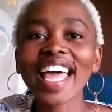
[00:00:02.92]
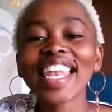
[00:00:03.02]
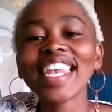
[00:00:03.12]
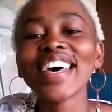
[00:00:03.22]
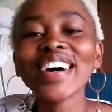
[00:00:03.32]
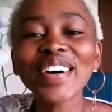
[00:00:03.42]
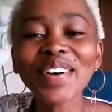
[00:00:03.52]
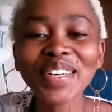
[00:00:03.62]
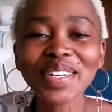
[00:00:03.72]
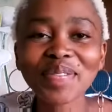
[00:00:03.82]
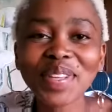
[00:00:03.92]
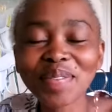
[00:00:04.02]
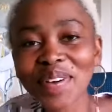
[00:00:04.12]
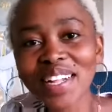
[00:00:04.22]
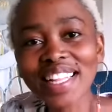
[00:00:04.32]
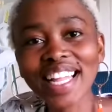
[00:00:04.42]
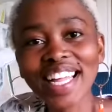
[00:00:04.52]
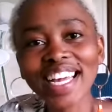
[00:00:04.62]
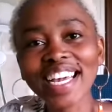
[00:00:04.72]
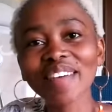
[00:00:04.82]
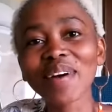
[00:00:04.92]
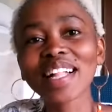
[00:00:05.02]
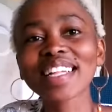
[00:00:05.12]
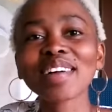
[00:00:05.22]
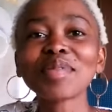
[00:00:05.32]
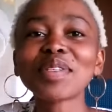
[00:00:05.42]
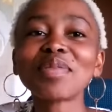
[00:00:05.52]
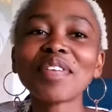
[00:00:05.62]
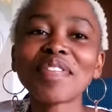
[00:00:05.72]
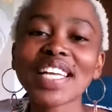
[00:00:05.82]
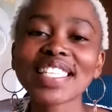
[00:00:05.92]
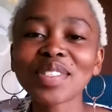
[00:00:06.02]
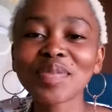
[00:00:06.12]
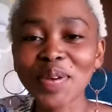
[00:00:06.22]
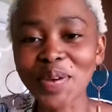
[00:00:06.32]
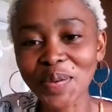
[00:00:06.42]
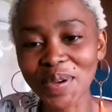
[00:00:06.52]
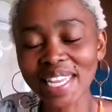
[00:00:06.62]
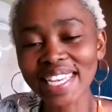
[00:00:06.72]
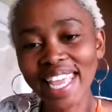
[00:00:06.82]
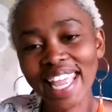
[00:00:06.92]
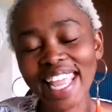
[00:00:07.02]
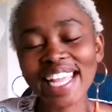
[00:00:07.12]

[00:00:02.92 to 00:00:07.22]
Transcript: Hello, good people. Welcome to Mafasa's book reading.